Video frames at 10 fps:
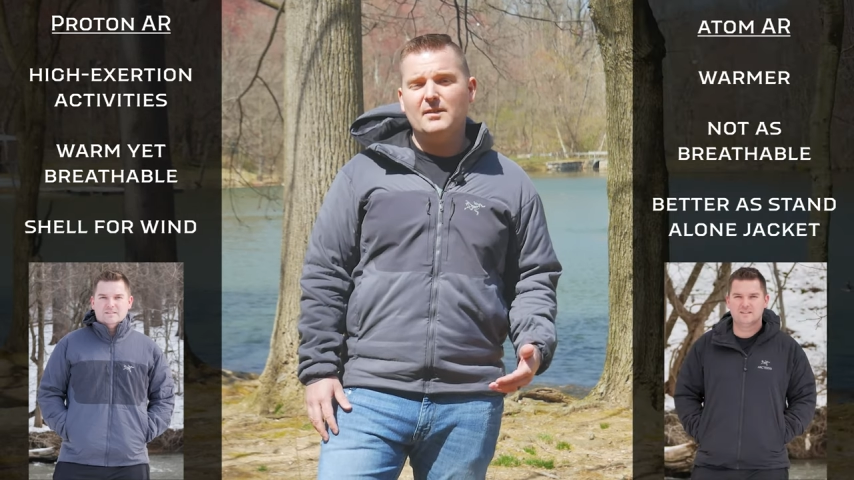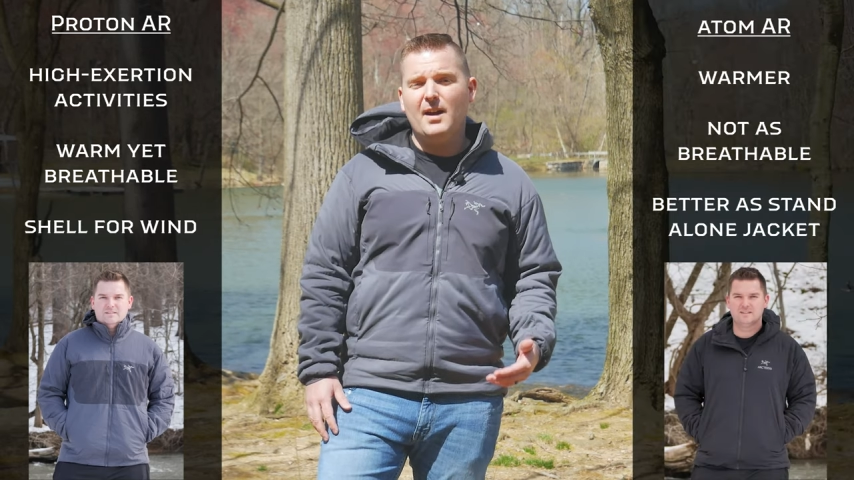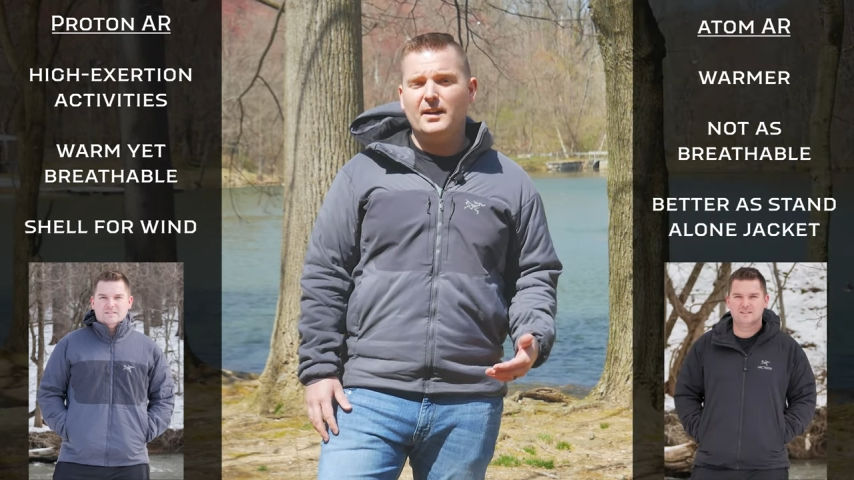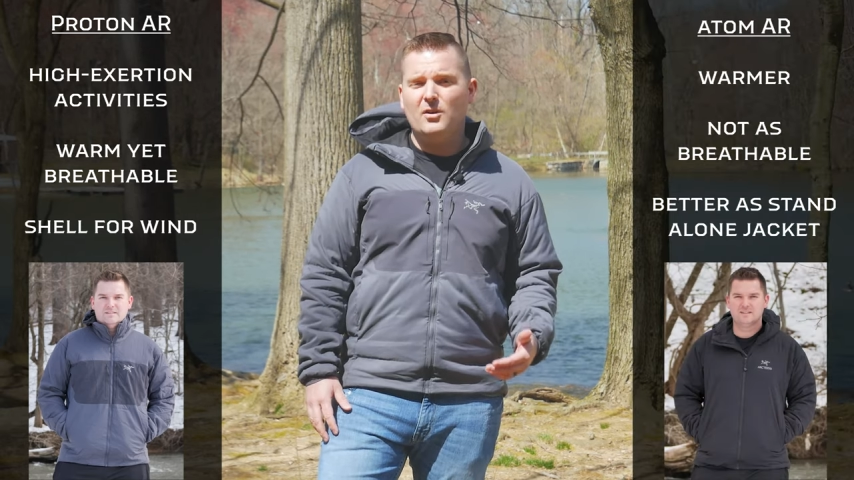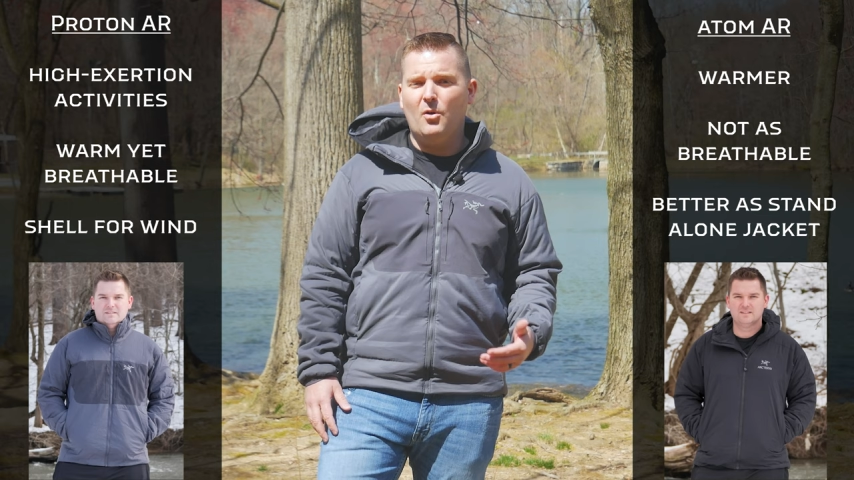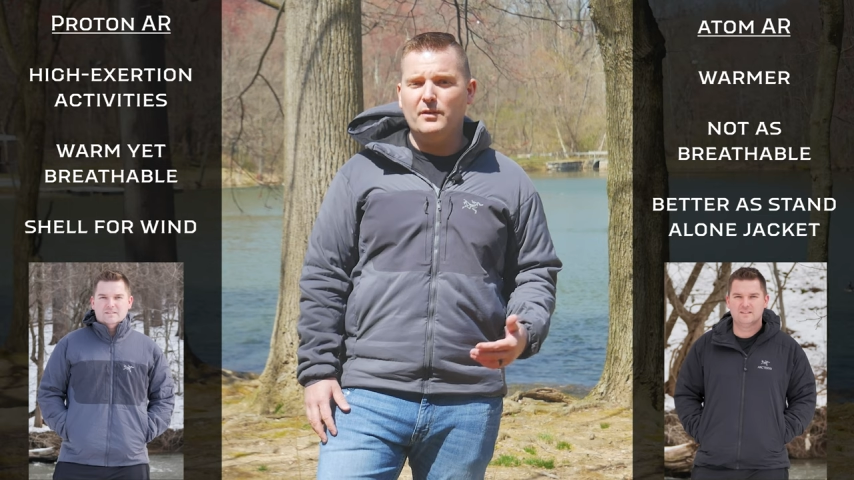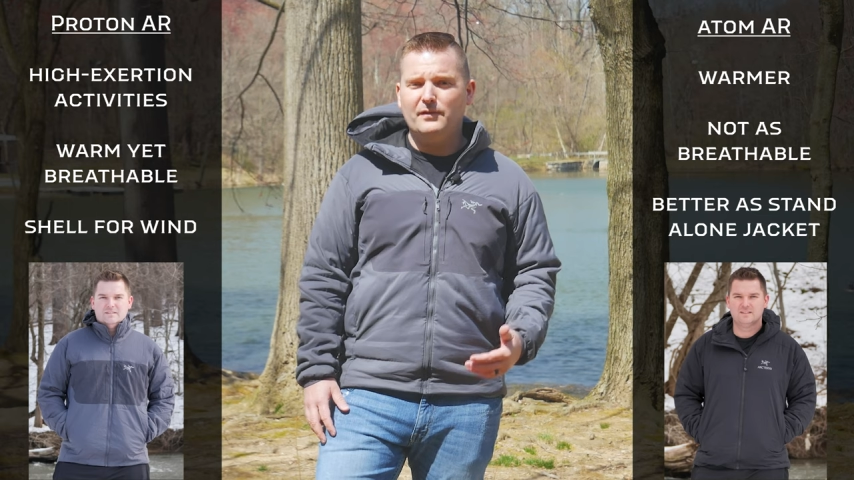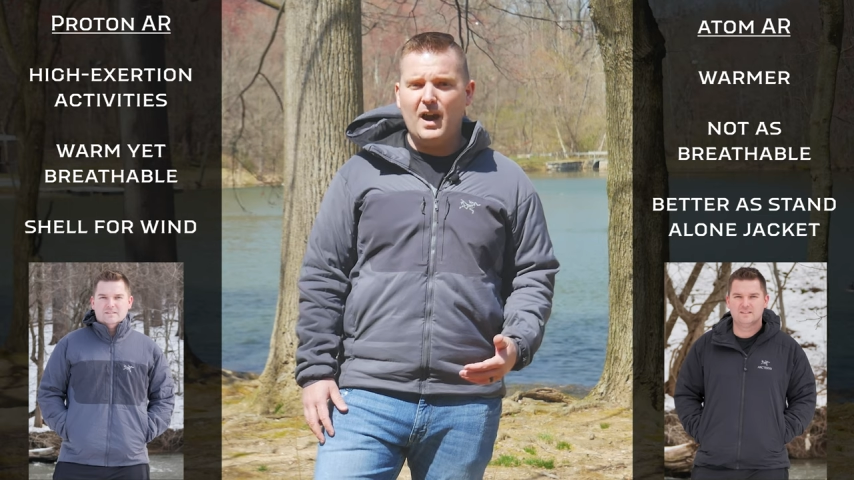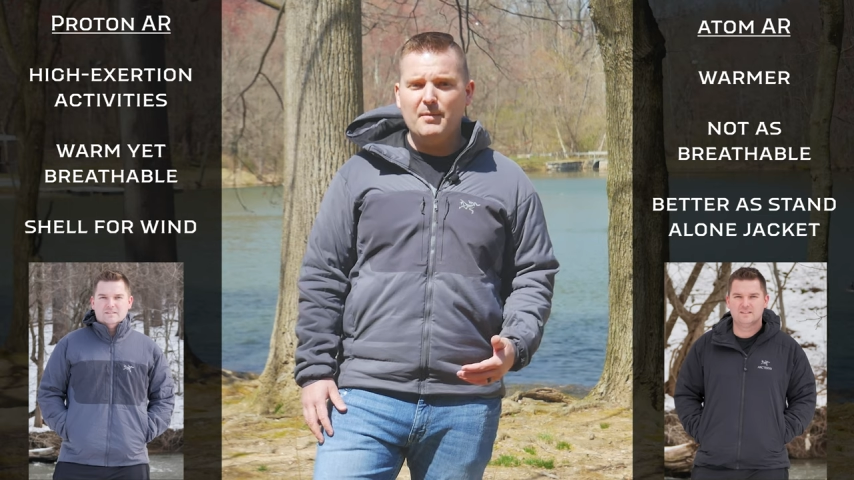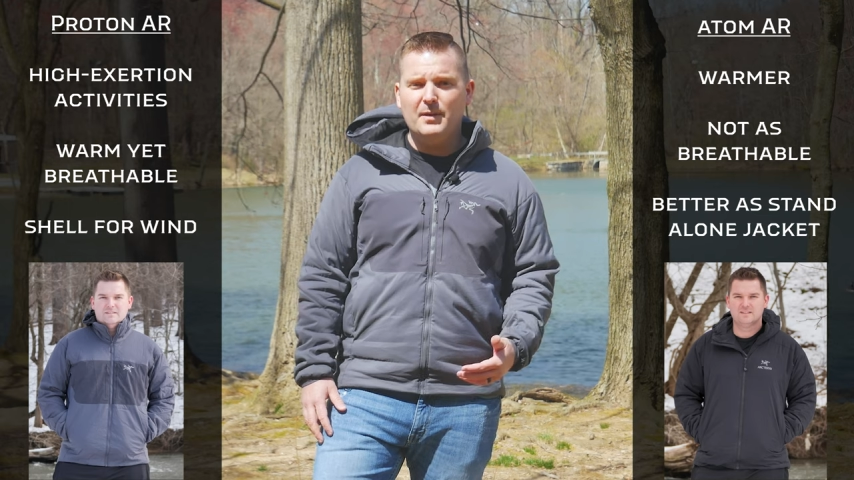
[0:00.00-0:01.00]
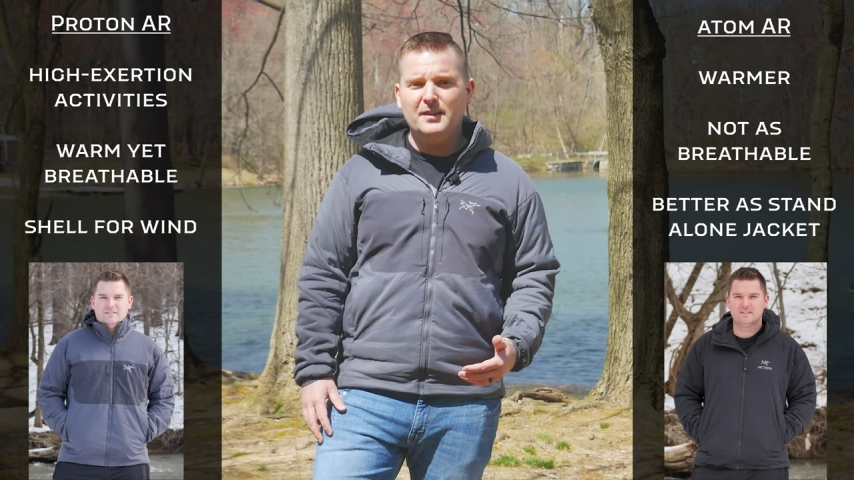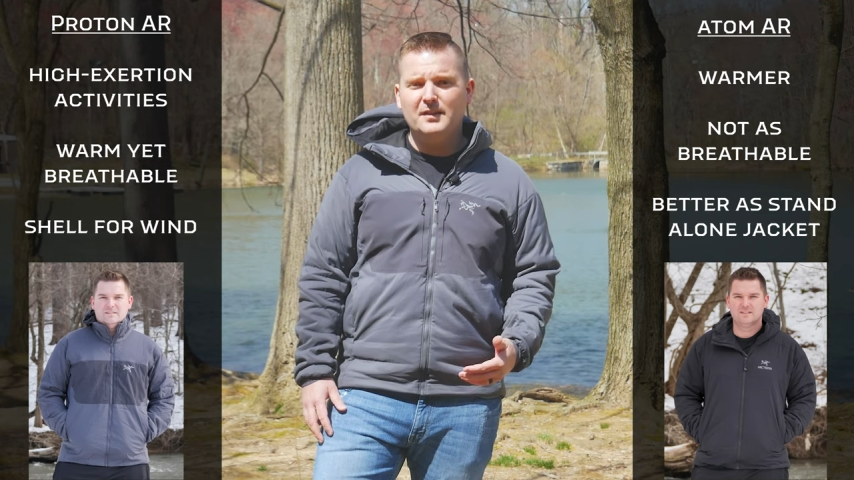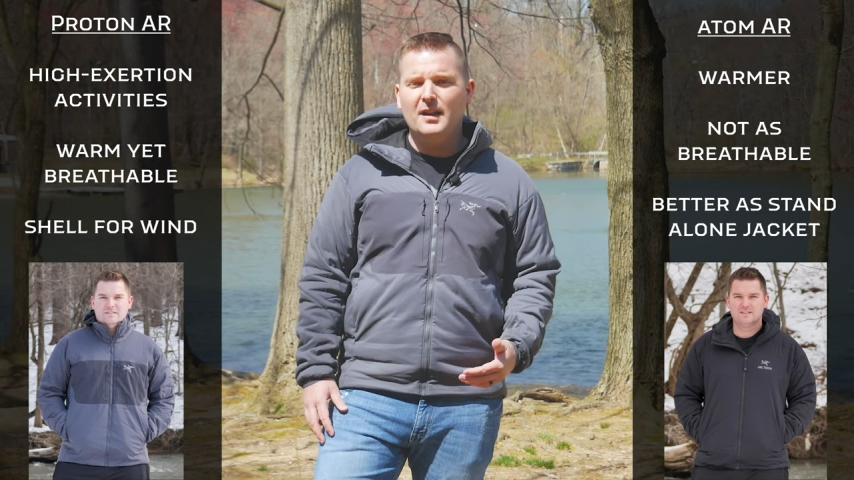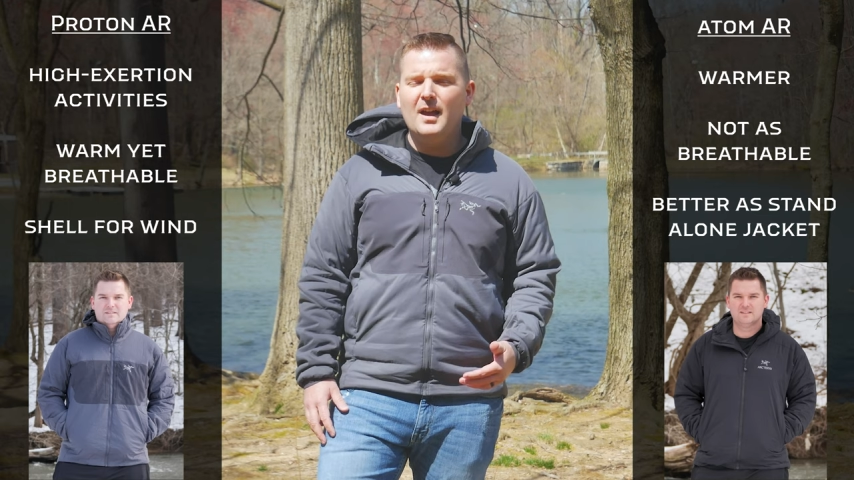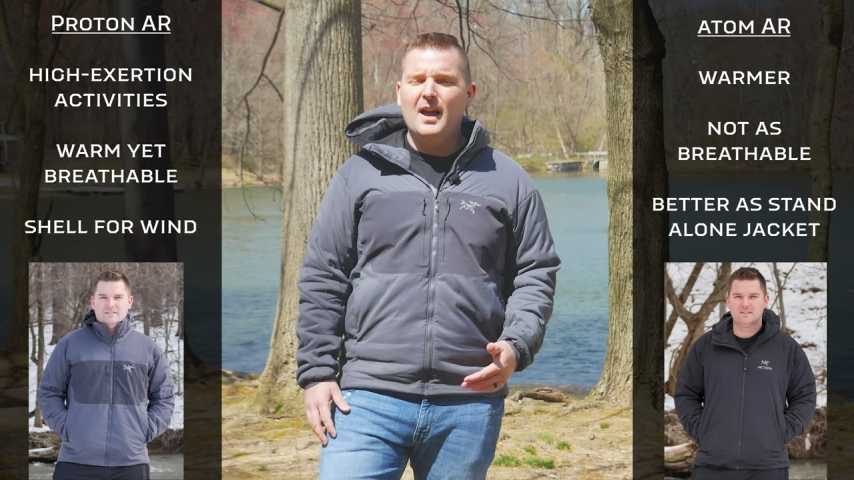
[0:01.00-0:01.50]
around in cold environments